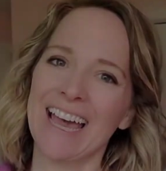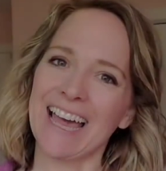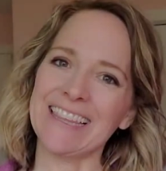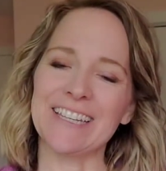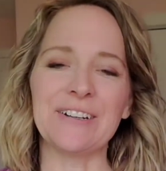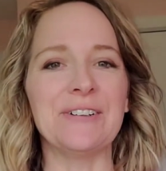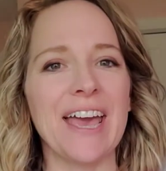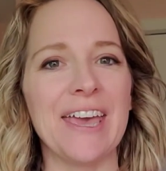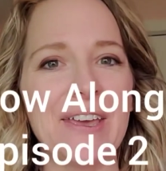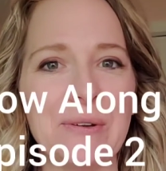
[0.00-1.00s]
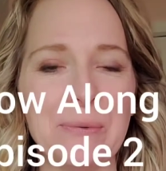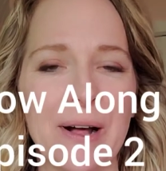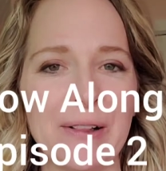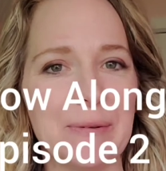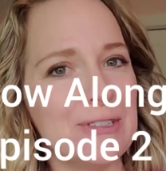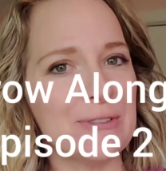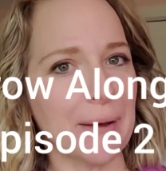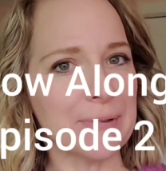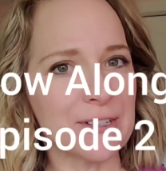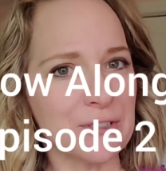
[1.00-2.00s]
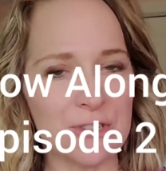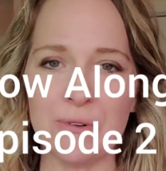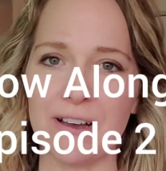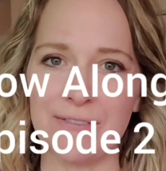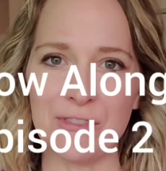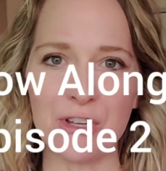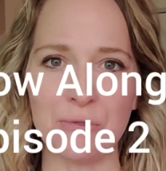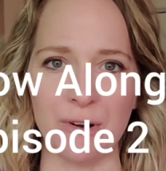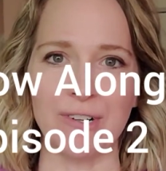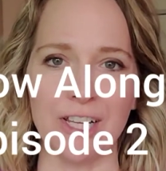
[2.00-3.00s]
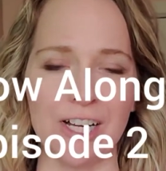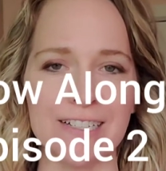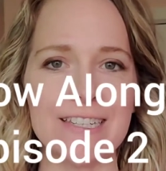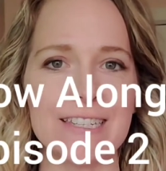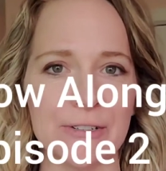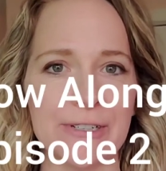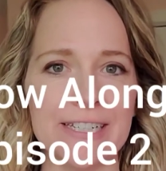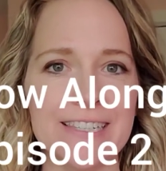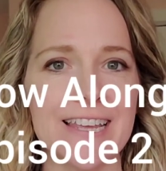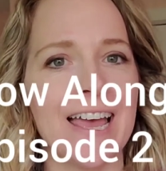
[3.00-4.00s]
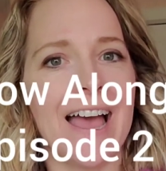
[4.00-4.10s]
Hello and welcome to episode 2 of the Grow Along series.